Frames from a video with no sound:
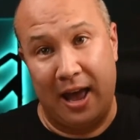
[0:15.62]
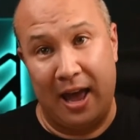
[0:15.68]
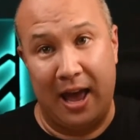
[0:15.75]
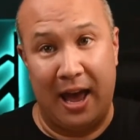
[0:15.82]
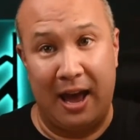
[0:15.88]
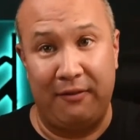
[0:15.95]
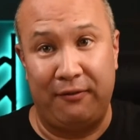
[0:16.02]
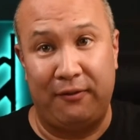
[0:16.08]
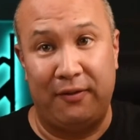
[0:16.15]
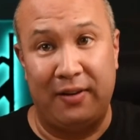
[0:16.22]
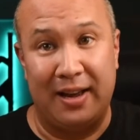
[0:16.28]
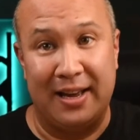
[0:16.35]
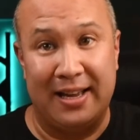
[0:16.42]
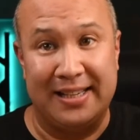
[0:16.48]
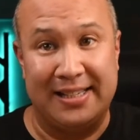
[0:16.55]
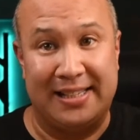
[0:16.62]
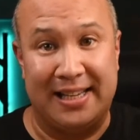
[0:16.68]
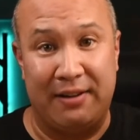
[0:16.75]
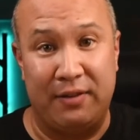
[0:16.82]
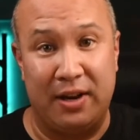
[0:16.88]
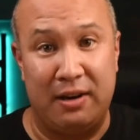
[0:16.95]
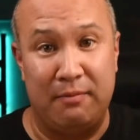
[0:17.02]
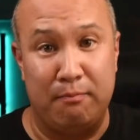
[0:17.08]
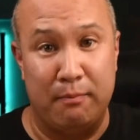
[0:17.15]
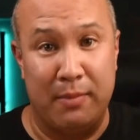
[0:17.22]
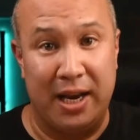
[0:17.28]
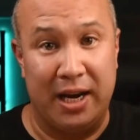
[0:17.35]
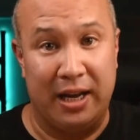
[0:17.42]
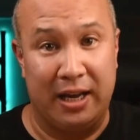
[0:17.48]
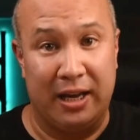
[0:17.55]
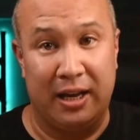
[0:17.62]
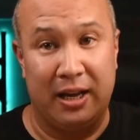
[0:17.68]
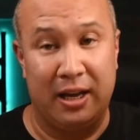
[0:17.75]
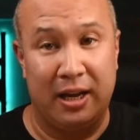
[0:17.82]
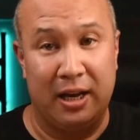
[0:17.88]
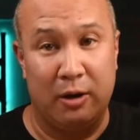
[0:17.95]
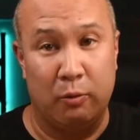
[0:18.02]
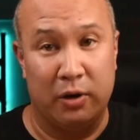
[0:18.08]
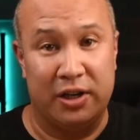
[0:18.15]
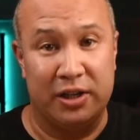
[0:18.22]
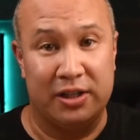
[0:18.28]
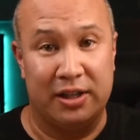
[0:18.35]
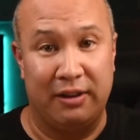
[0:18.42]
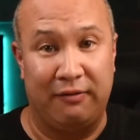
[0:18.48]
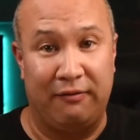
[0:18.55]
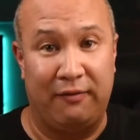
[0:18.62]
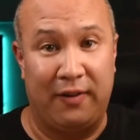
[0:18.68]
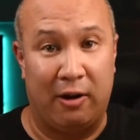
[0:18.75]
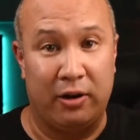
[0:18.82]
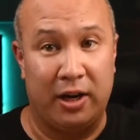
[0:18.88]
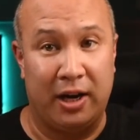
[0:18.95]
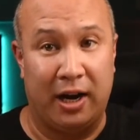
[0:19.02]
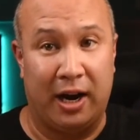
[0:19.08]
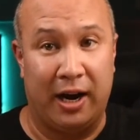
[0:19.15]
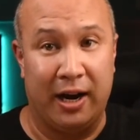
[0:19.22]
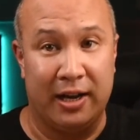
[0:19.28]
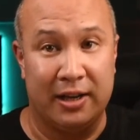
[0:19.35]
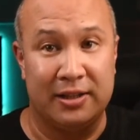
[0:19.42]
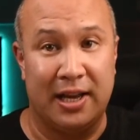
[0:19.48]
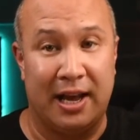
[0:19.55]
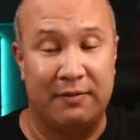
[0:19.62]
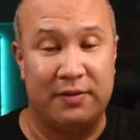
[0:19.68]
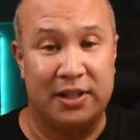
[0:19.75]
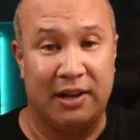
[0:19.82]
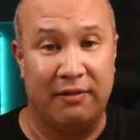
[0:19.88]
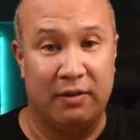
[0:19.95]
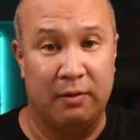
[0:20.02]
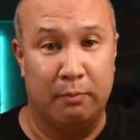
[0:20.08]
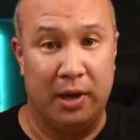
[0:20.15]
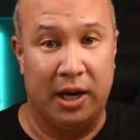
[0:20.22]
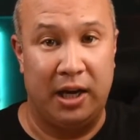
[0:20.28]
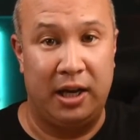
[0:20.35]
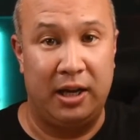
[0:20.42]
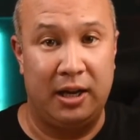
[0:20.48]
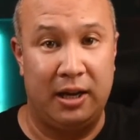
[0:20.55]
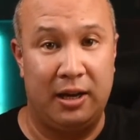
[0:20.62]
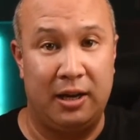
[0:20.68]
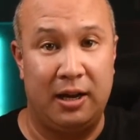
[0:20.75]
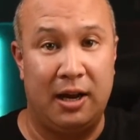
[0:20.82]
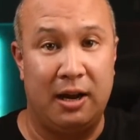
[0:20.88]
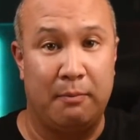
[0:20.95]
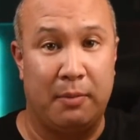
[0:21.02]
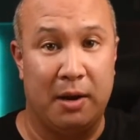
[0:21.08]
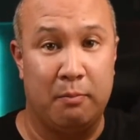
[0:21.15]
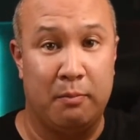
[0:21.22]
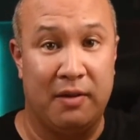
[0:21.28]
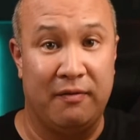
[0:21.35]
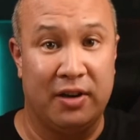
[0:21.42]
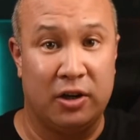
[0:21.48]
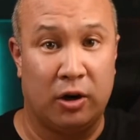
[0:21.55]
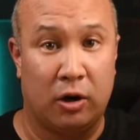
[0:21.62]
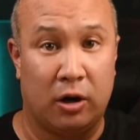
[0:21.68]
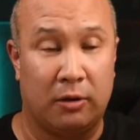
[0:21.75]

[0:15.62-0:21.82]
F7 Mini, which is the Falcon Eyes F7 Mini by Mivitar.